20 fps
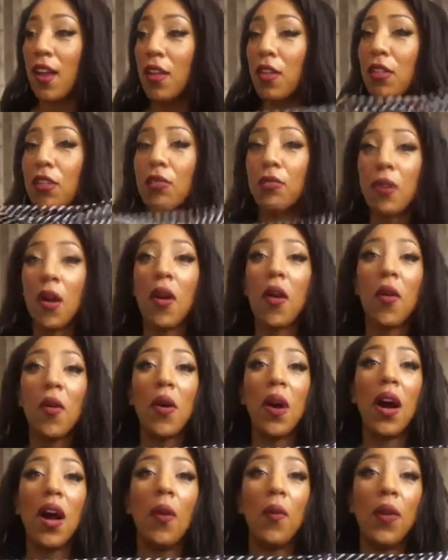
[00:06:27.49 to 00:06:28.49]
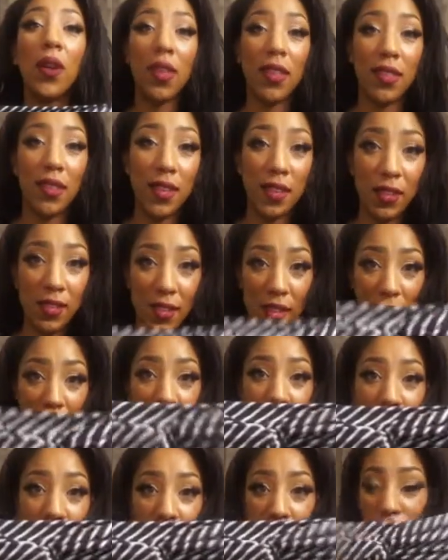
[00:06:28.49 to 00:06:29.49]
throw one of these
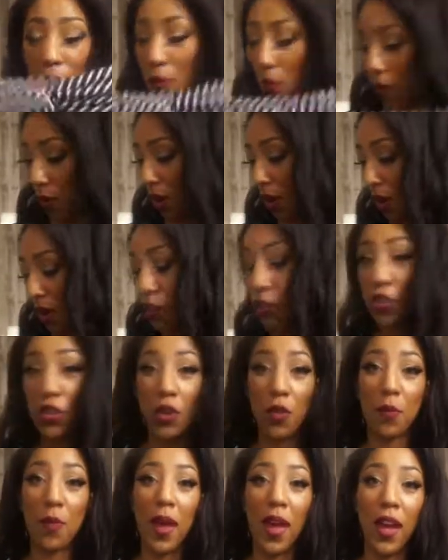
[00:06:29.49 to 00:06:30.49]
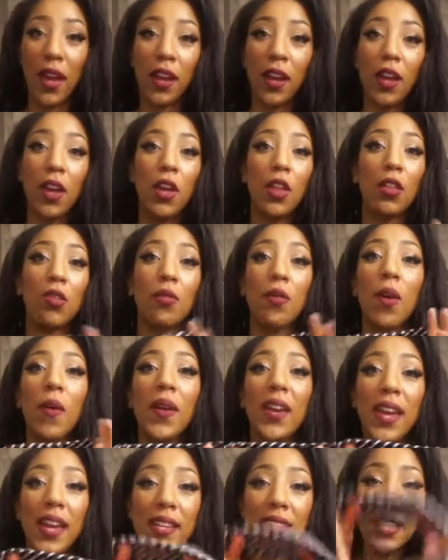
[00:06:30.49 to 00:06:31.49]
in your show bag. Throw
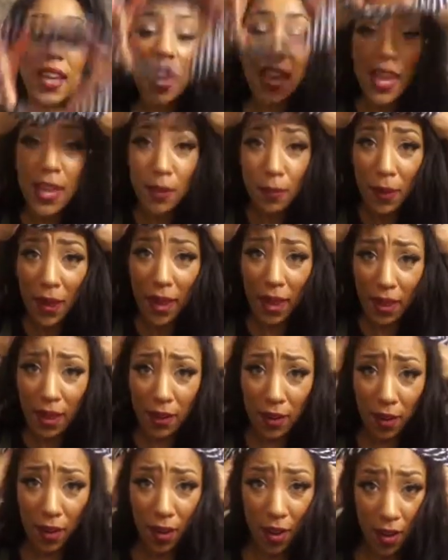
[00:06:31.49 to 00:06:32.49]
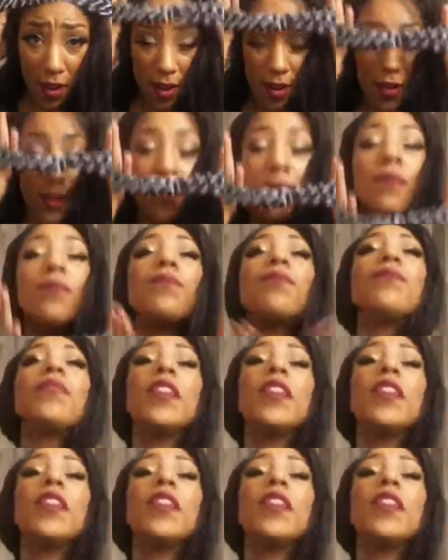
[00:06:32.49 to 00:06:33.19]
a nice headband on.